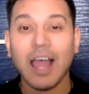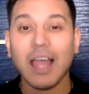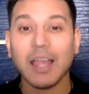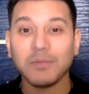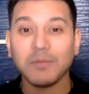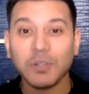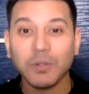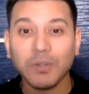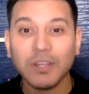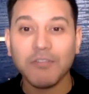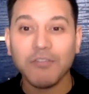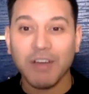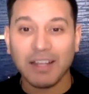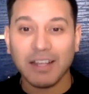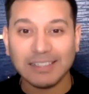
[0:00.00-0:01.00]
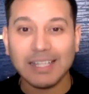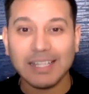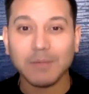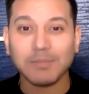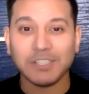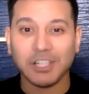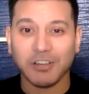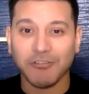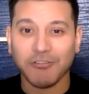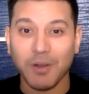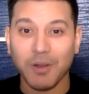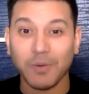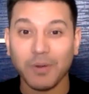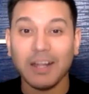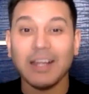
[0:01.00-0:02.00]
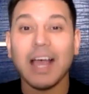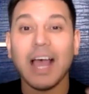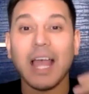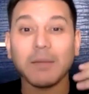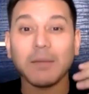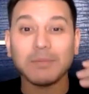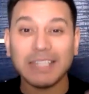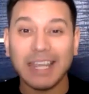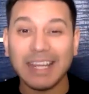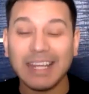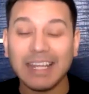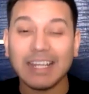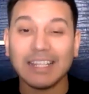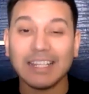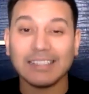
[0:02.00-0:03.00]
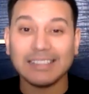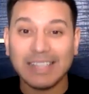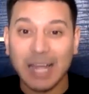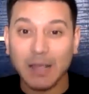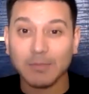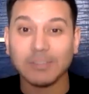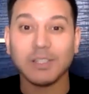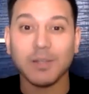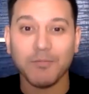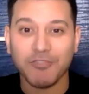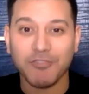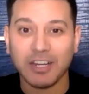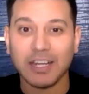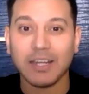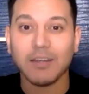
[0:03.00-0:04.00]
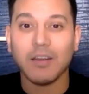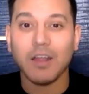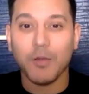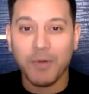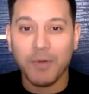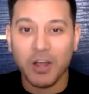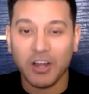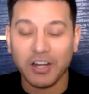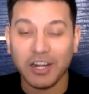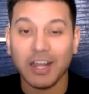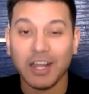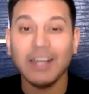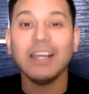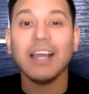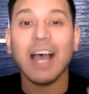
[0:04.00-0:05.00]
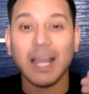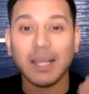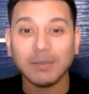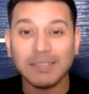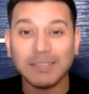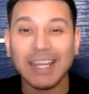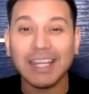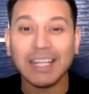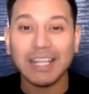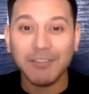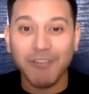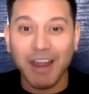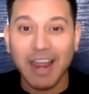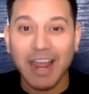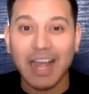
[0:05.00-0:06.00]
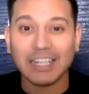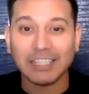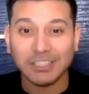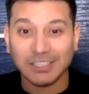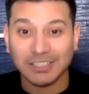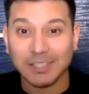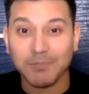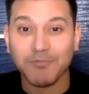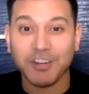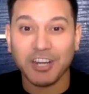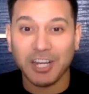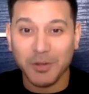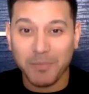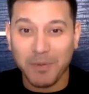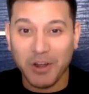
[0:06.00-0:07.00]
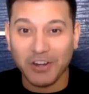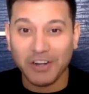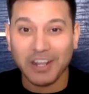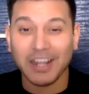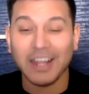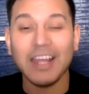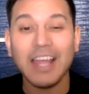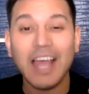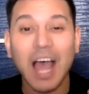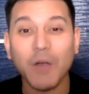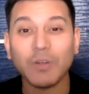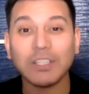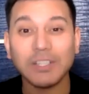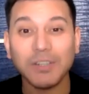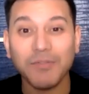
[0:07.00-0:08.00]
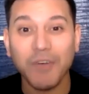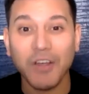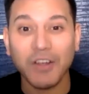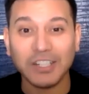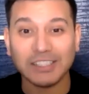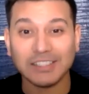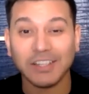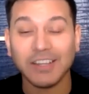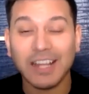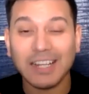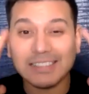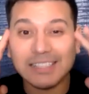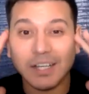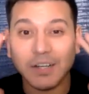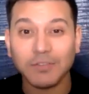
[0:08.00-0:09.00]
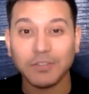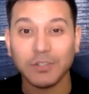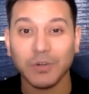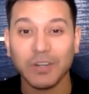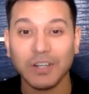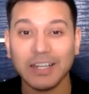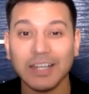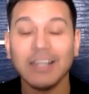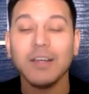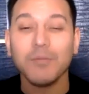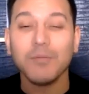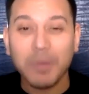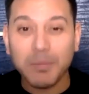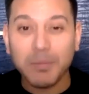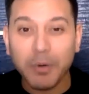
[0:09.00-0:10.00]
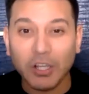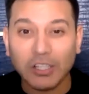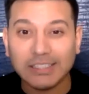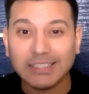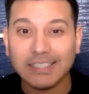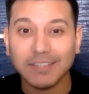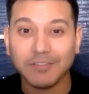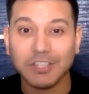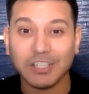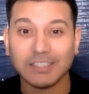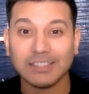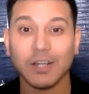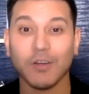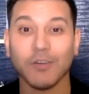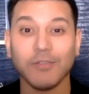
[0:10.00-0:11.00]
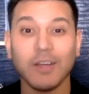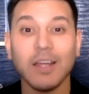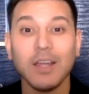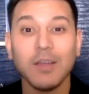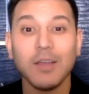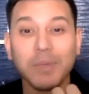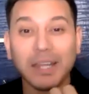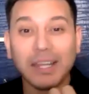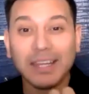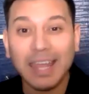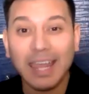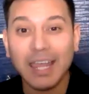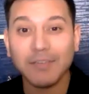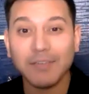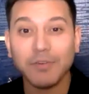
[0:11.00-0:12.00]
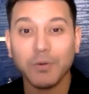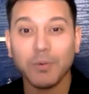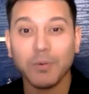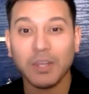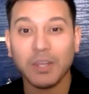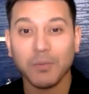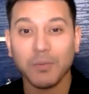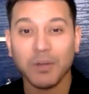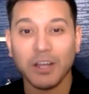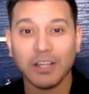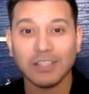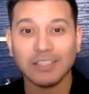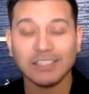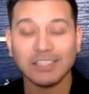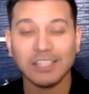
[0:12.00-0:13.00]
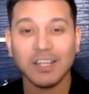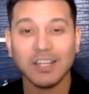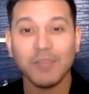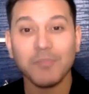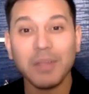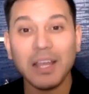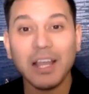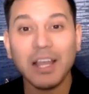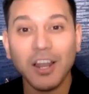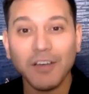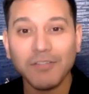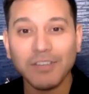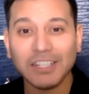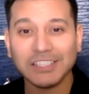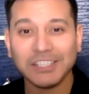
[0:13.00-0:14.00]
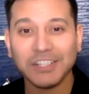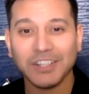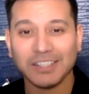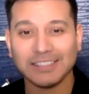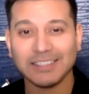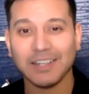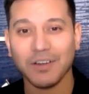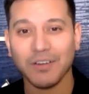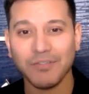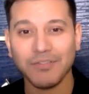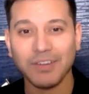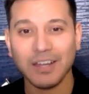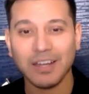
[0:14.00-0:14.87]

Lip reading: I am doing the right steps to grow. I am taking steps to bring in a partner. I am taking the right action to bring in a partner. I want you to focus on that self-talk. Be positive to yourself. Be careful with your words. Be loving to yourself.